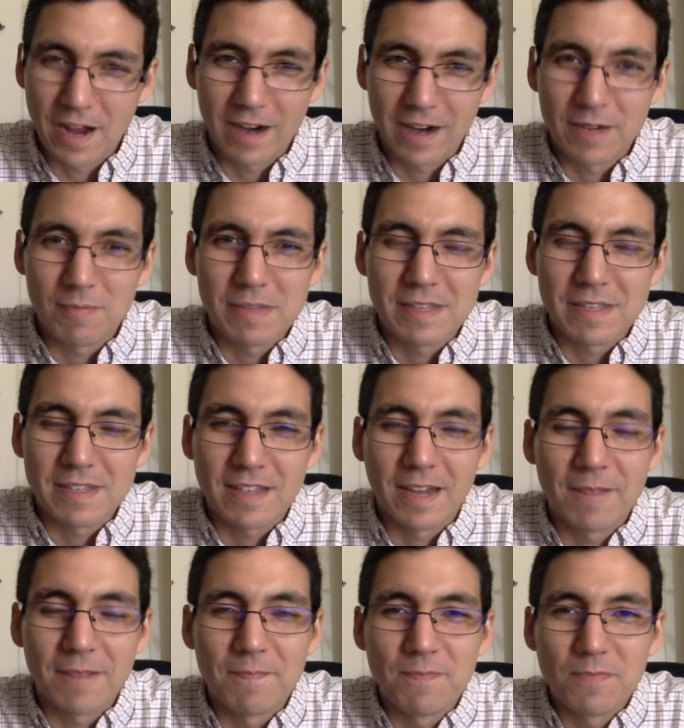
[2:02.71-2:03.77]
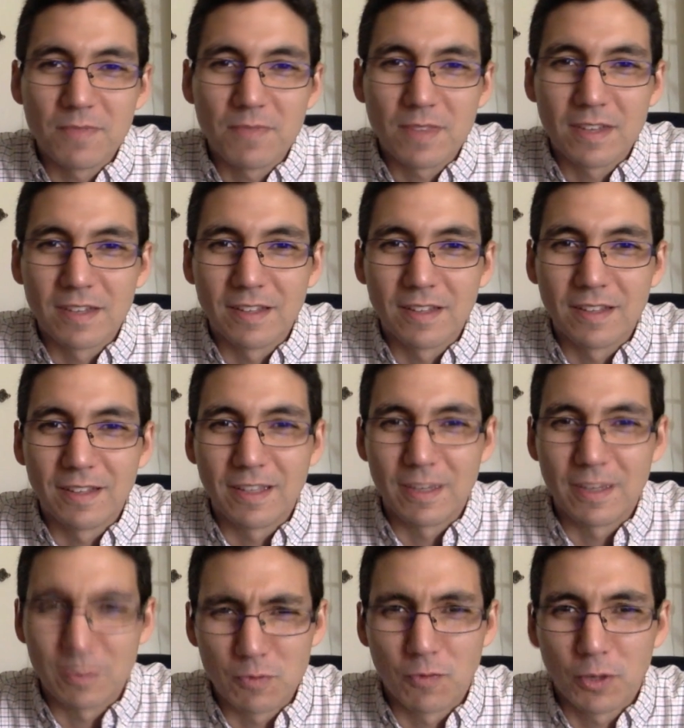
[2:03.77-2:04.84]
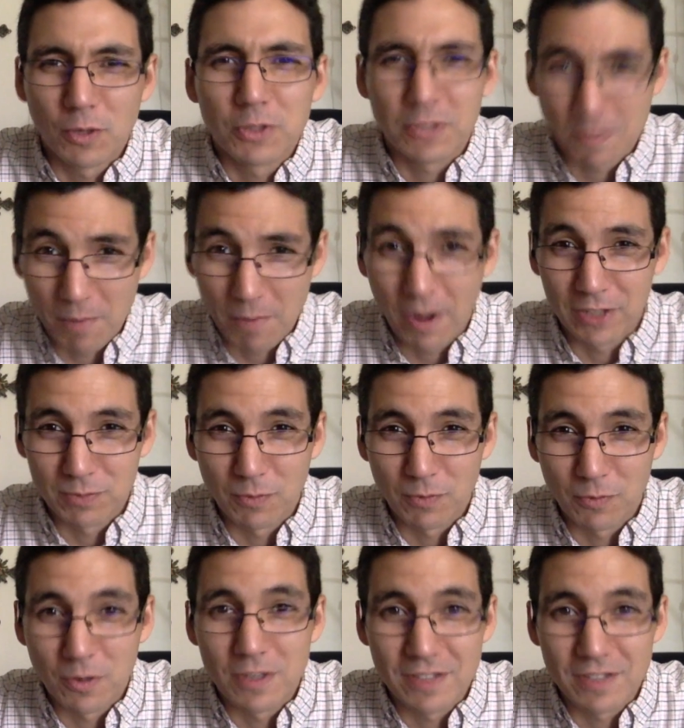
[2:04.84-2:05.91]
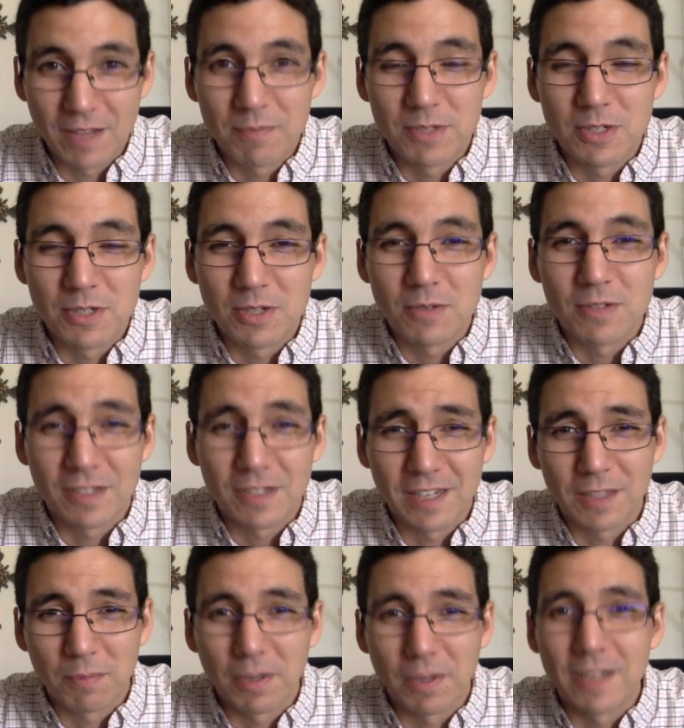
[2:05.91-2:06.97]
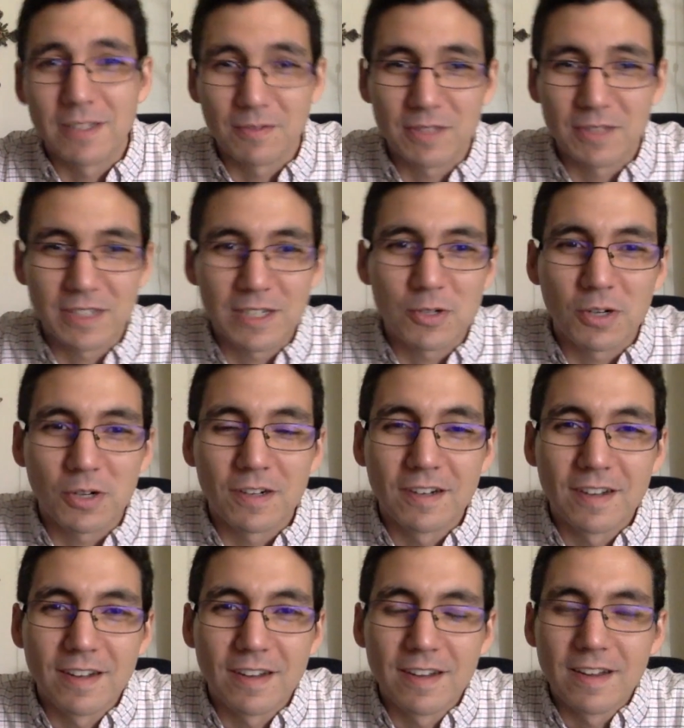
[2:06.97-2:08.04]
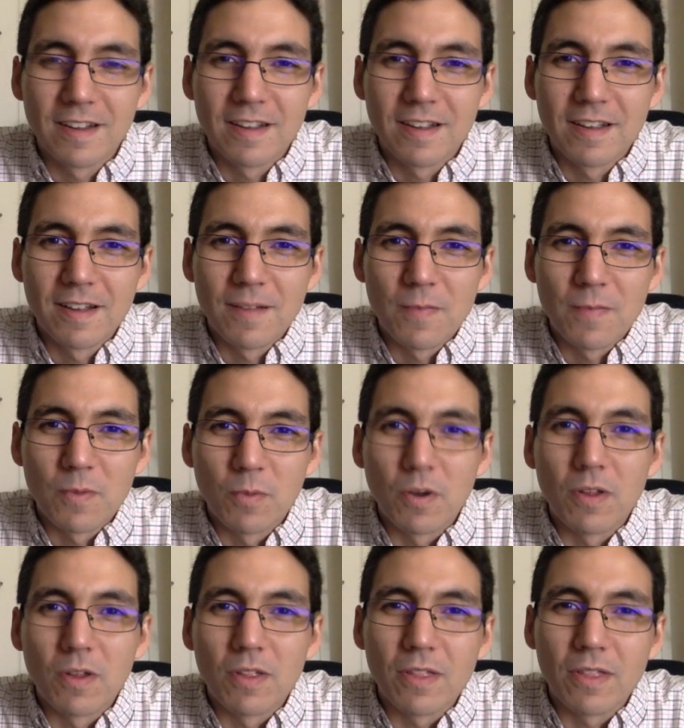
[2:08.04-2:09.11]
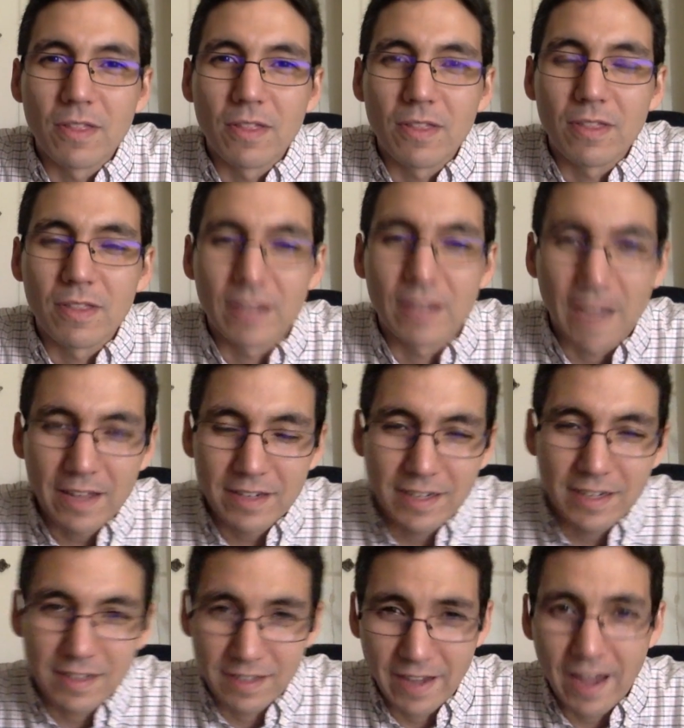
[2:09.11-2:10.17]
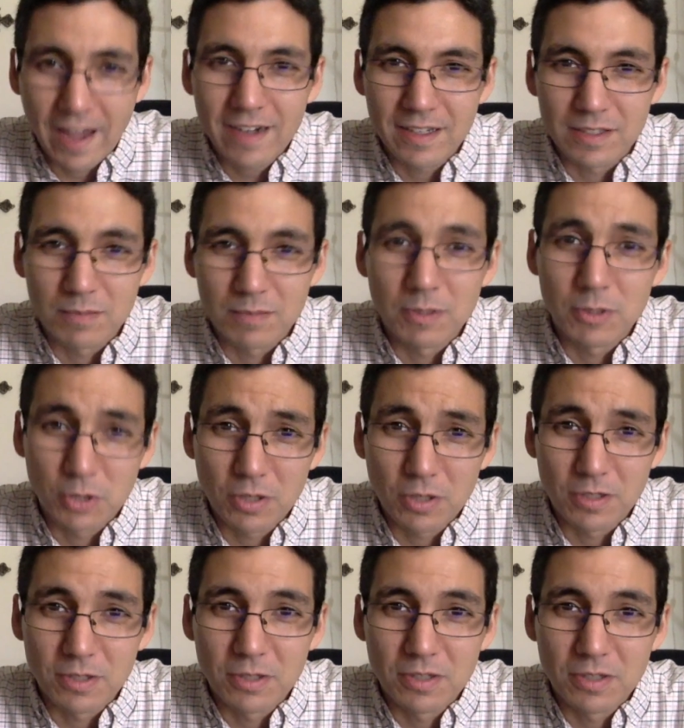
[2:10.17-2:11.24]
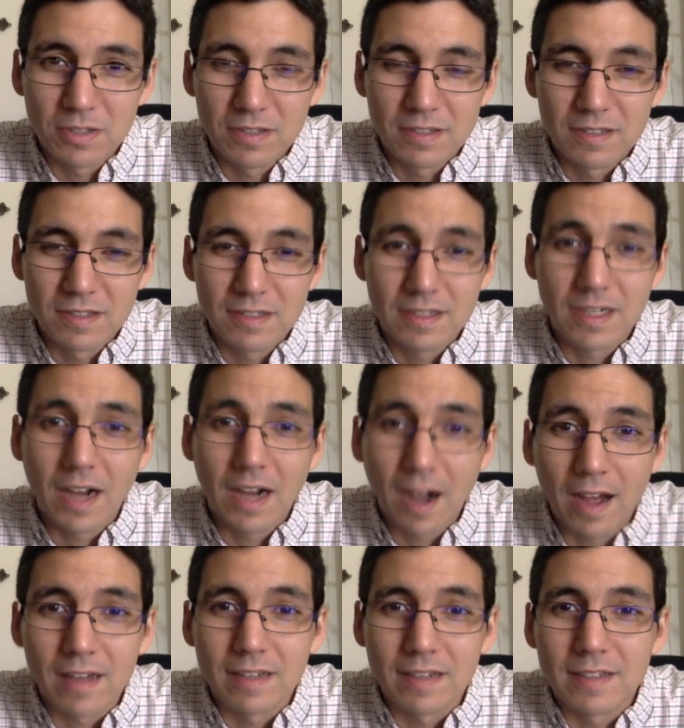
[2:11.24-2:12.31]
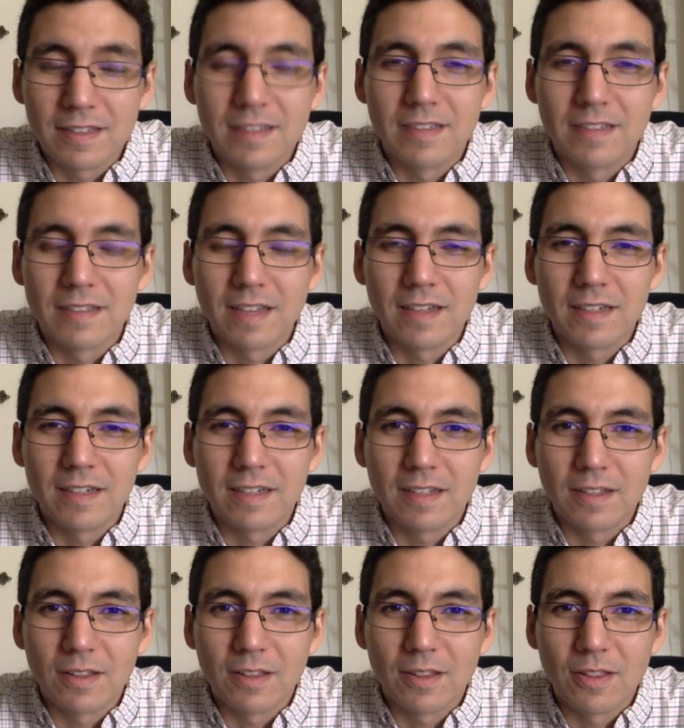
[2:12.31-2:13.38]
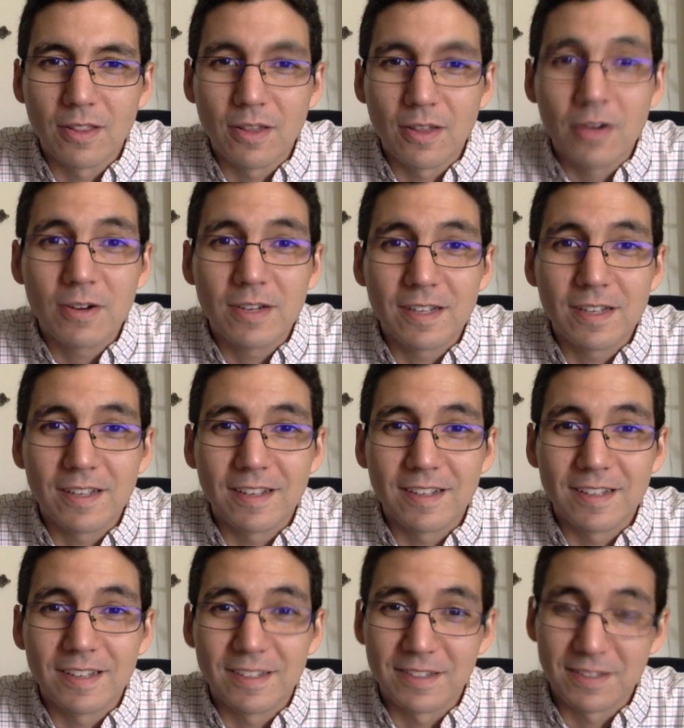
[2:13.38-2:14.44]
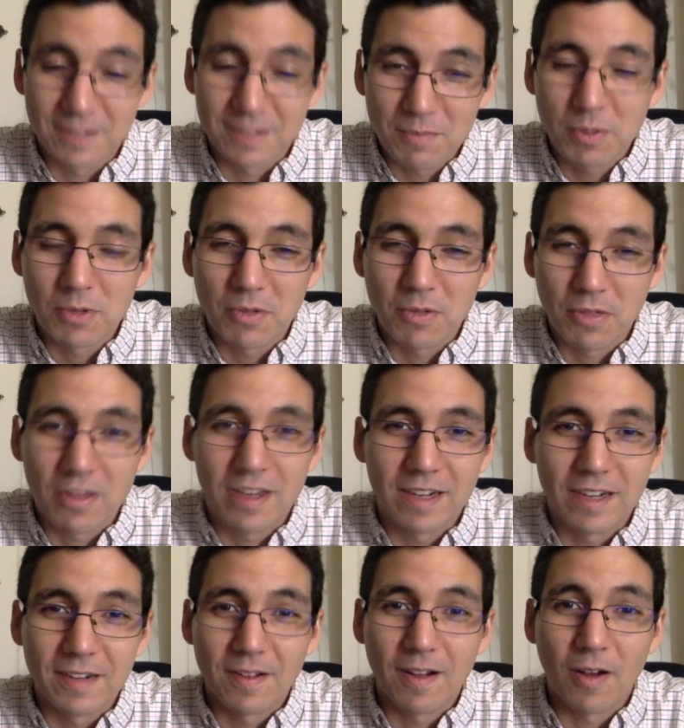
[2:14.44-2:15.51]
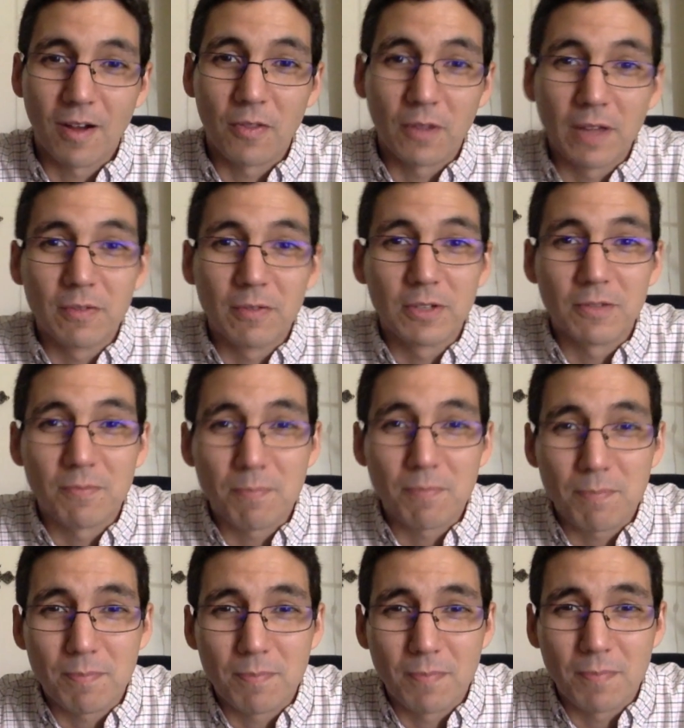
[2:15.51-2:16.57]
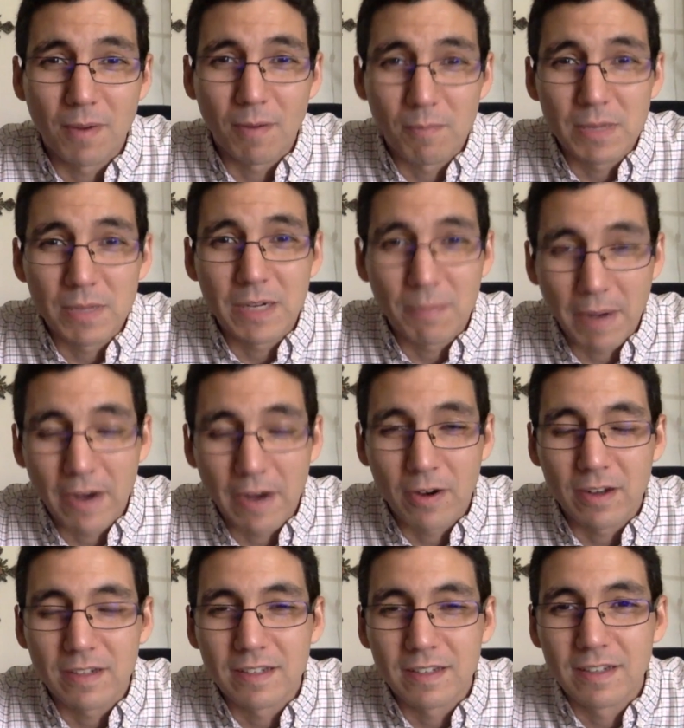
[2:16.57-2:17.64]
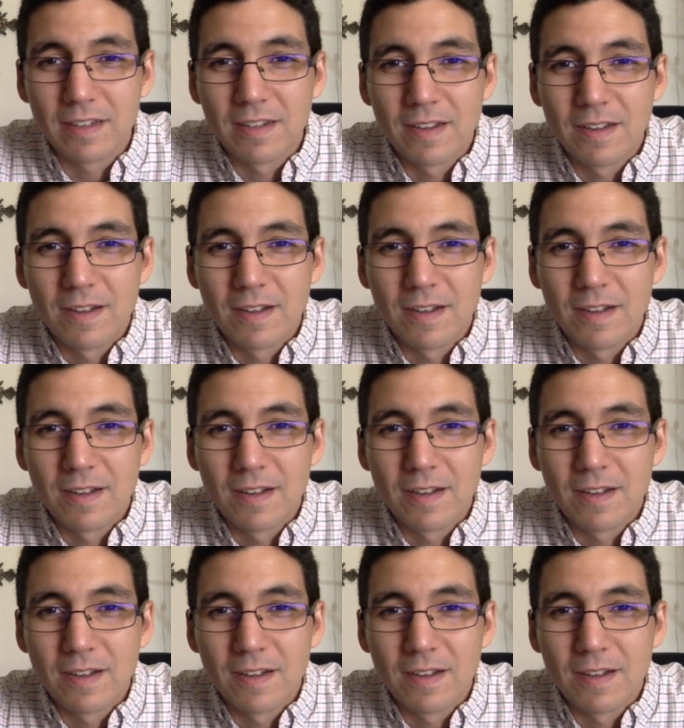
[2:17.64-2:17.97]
was not going to be the same, it was virtually impossible for a substitute to take the place of the teacher. Well, the Catechism in the Church, God is saying there is a similar thing on the level of on being a parent.